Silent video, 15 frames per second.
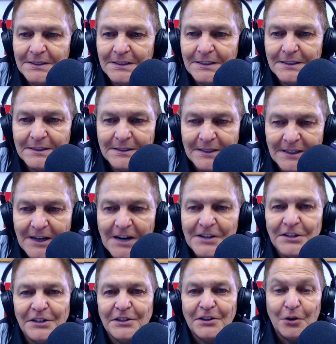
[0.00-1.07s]
uh, an
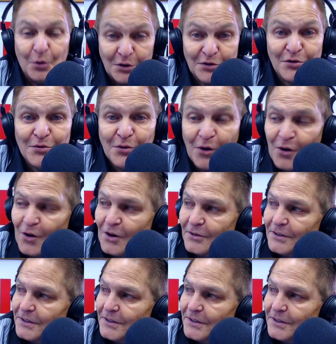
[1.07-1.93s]
idea or two on.